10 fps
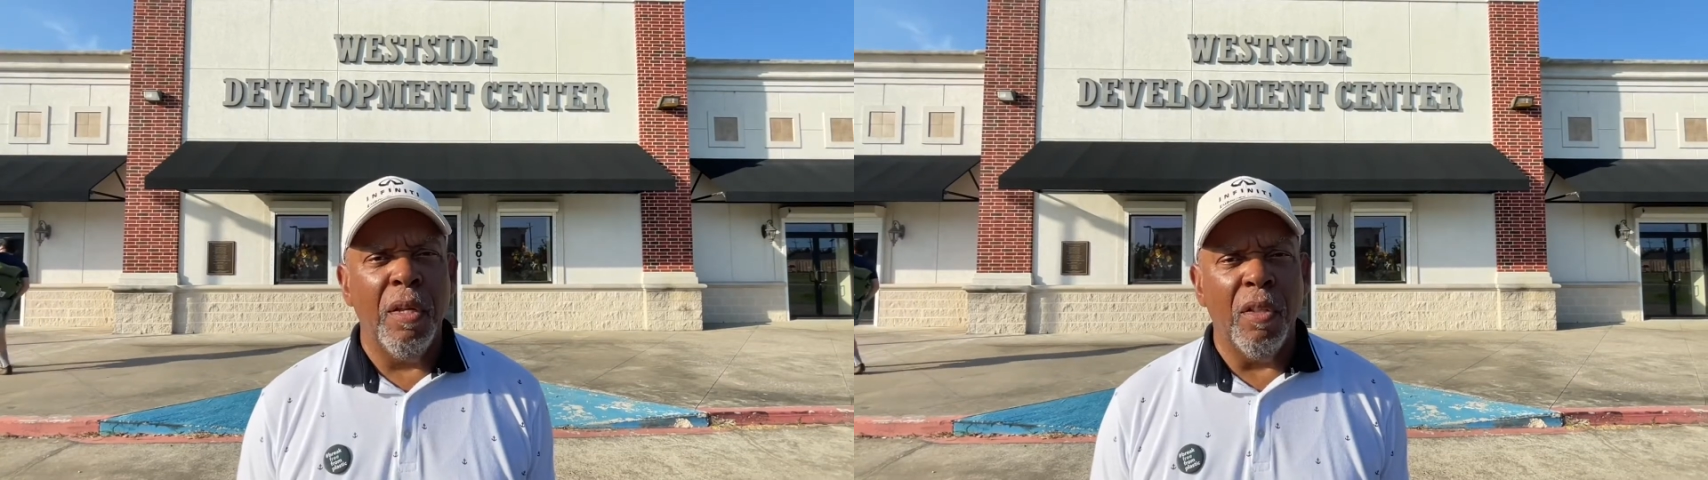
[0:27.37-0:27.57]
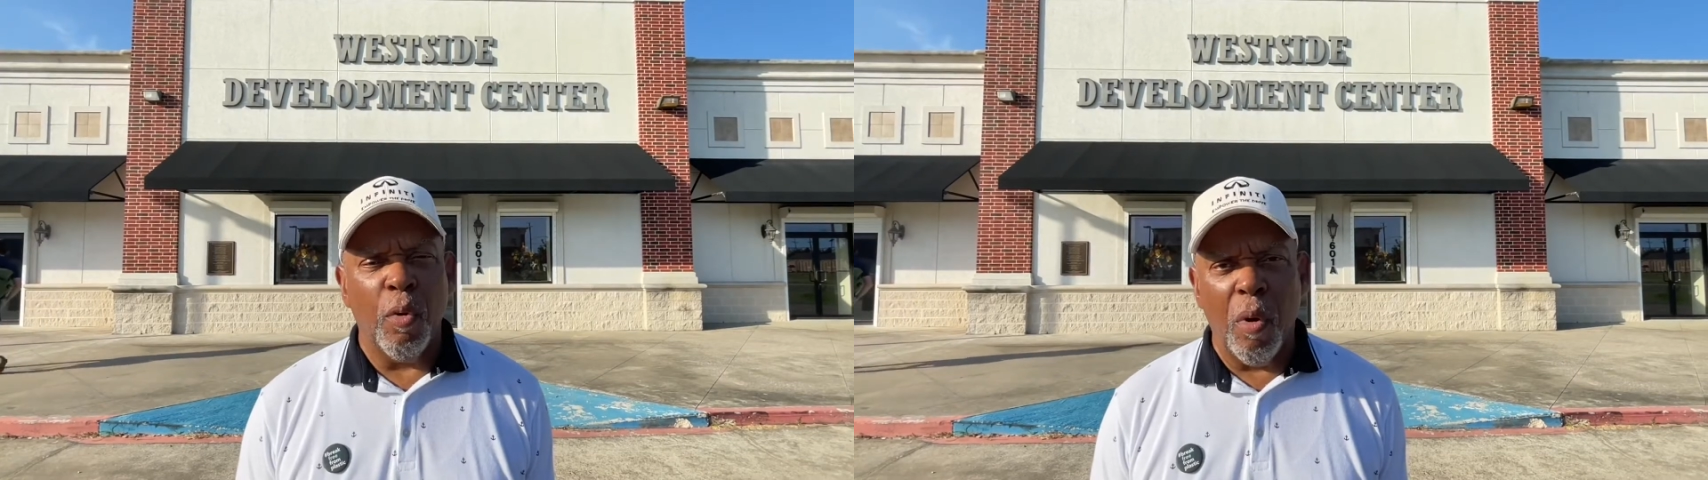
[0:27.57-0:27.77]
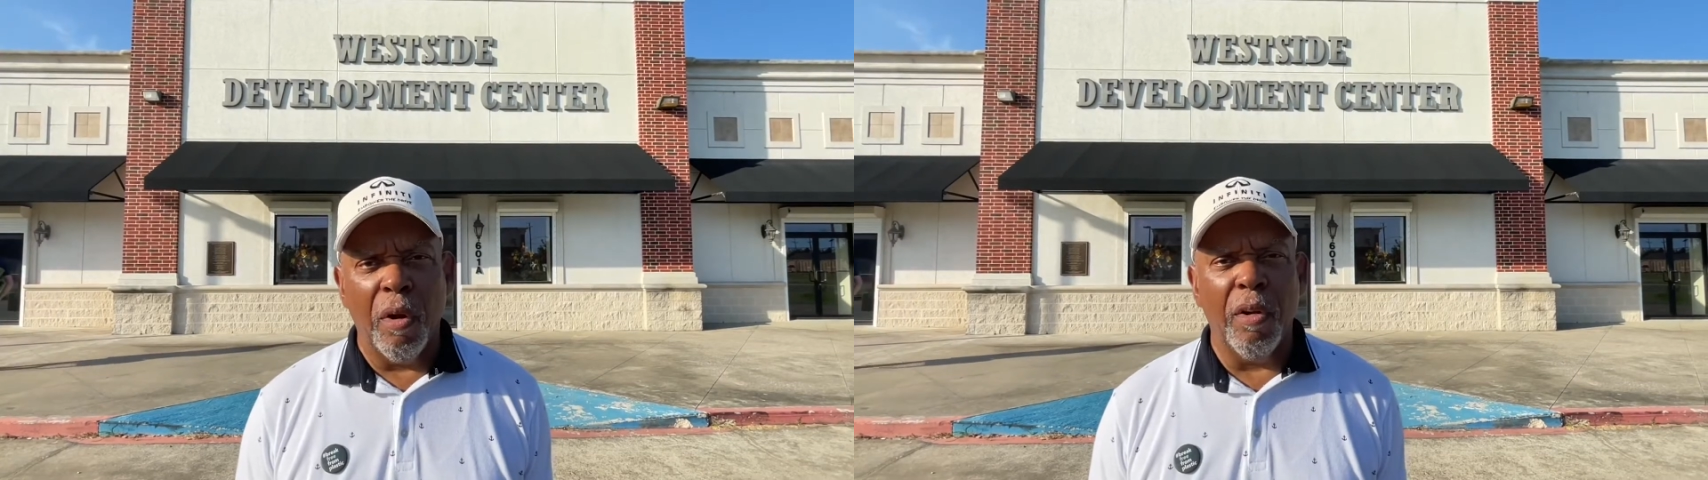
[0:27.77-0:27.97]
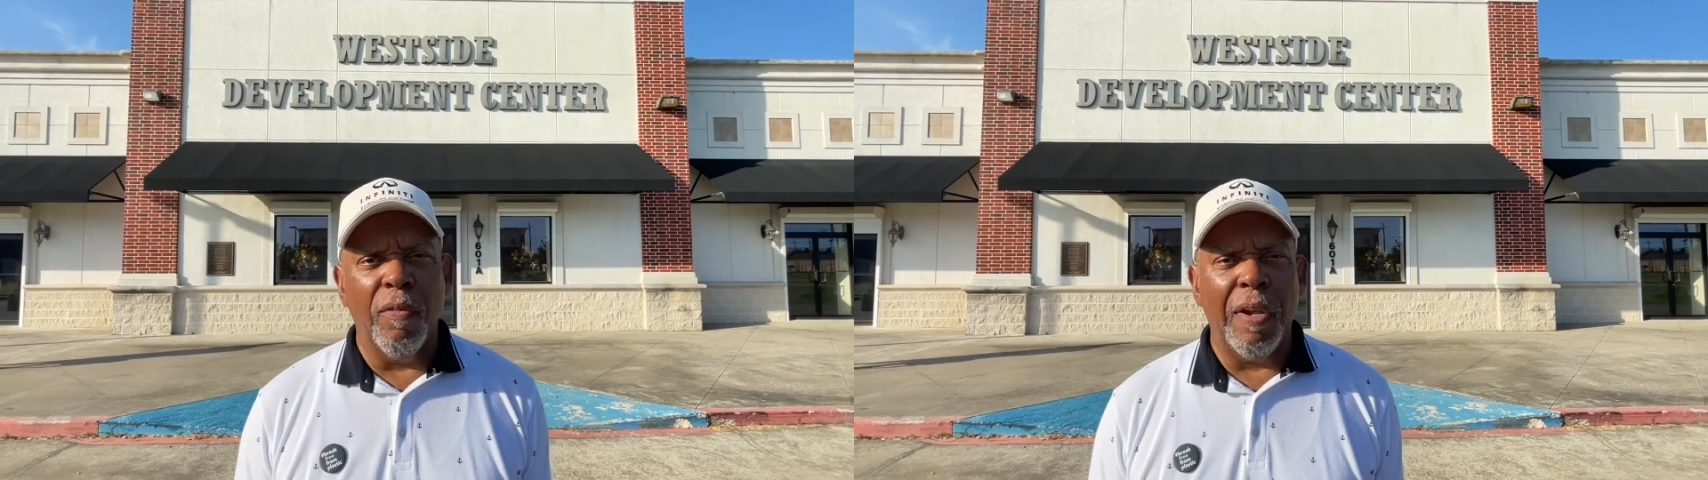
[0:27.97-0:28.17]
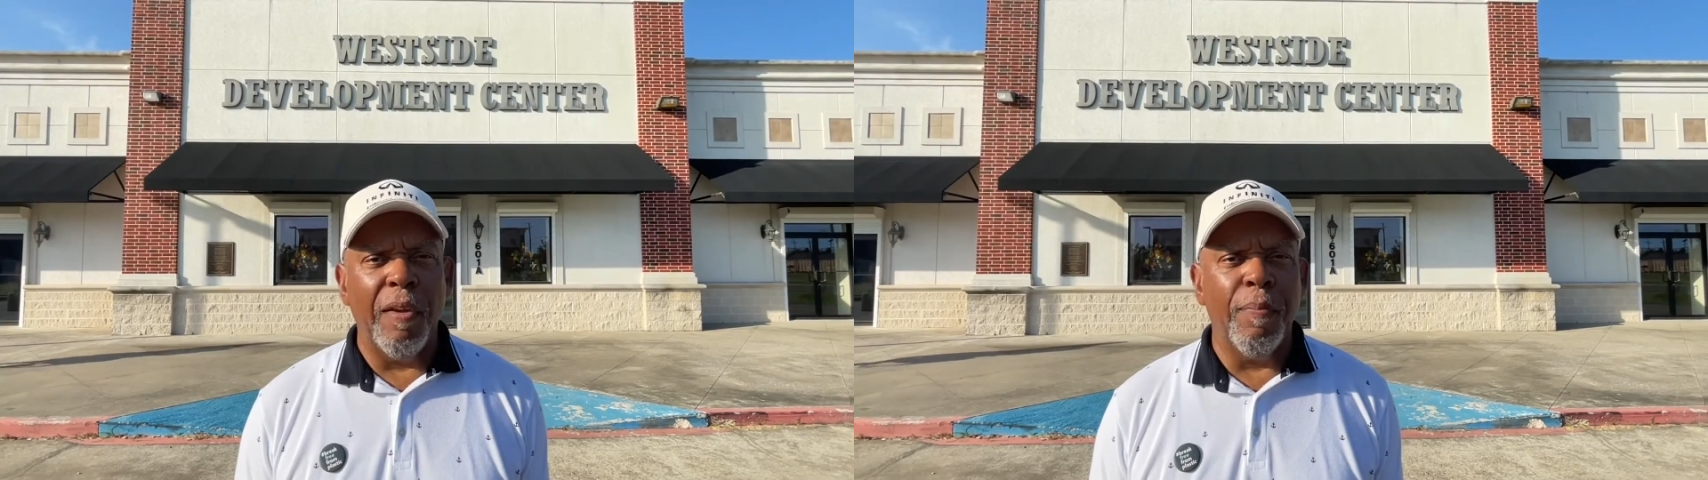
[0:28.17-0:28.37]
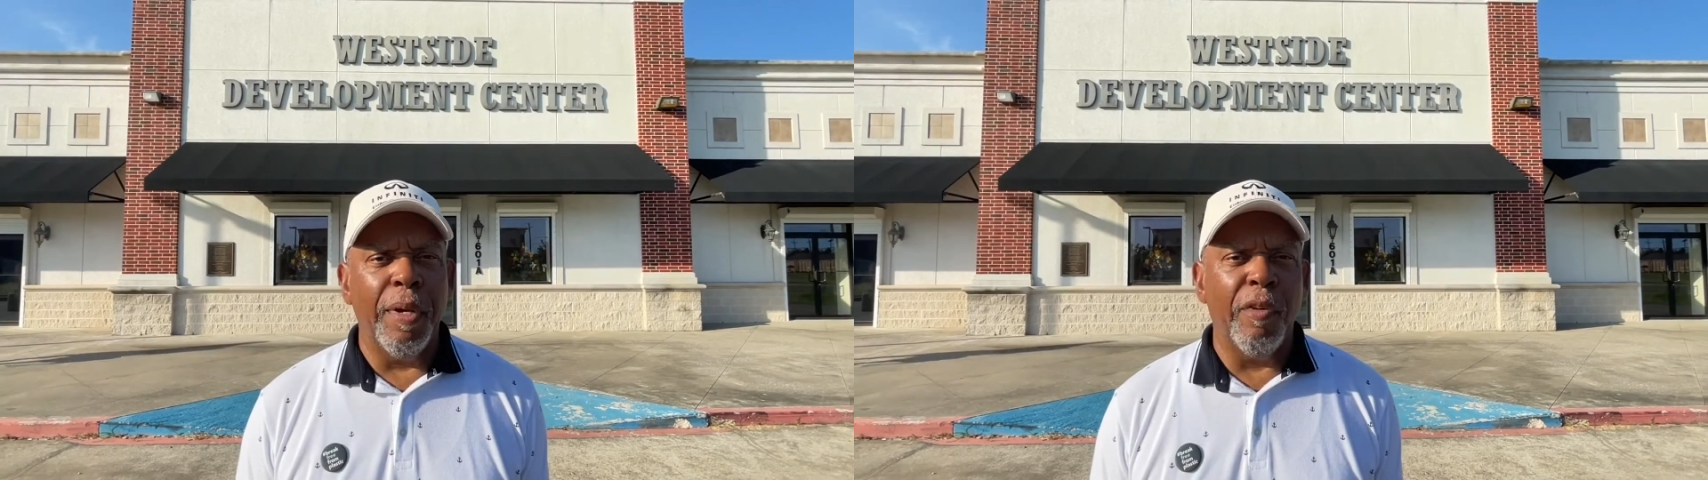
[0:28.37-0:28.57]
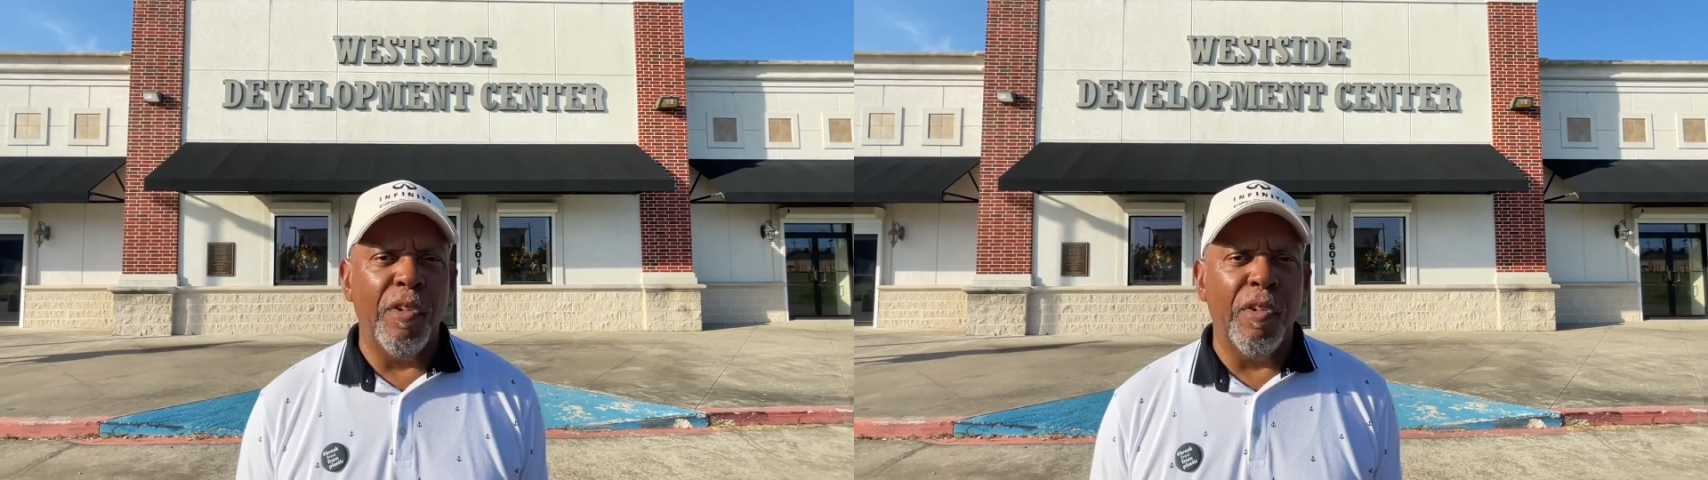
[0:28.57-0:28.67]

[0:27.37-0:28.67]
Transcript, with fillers: the quality of life better,